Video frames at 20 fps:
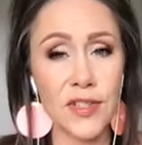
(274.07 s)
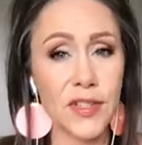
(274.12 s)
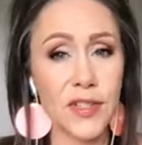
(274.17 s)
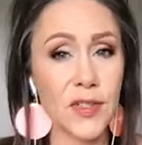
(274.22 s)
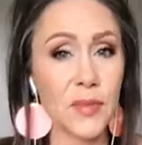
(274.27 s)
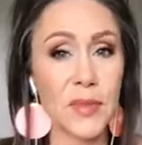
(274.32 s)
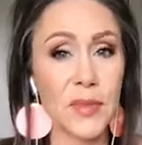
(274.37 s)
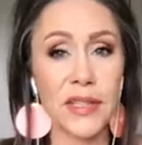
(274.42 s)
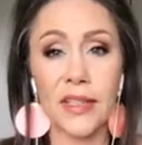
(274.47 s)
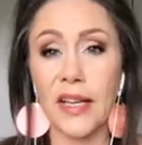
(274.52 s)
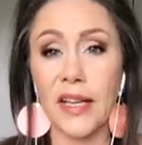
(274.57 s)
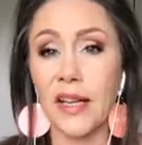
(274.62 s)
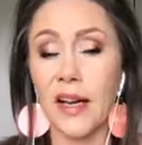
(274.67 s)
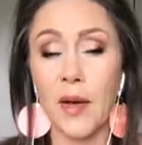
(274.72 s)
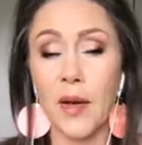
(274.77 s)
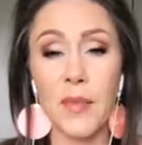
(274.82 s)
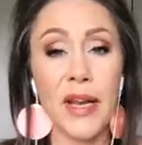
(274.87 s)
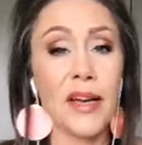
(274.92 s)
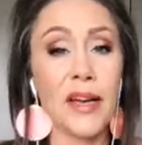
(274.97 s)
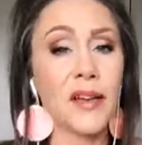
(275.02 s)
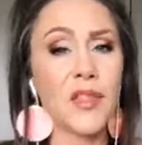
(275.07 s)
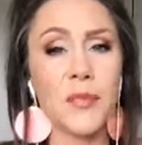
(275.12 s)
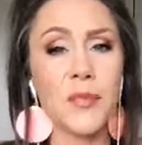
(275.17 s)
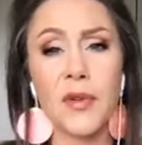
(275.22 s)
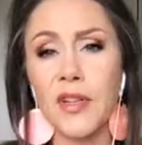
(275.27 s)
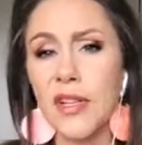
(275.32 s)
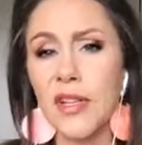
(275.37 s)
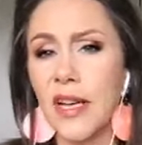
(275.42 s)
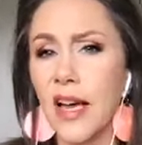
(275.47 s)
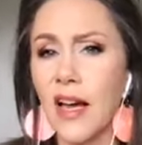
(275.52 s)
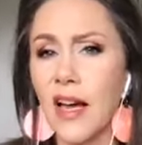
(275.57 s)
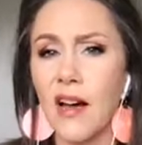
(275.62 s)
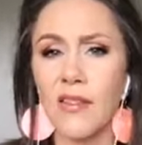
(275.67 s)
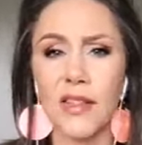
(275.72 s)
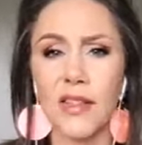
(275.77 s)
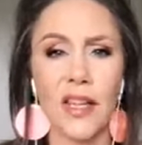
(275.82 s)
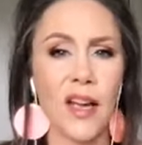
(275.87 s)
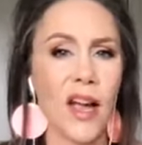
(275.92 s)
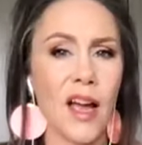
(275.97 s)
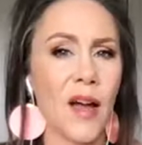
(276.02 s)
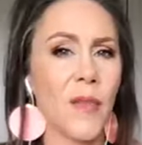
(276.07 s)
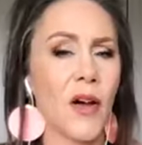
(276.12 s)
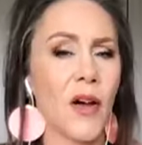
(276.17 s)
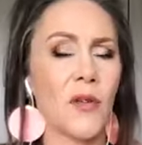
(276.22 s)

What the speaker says: doesn't mean like I'm an expert now and like I'm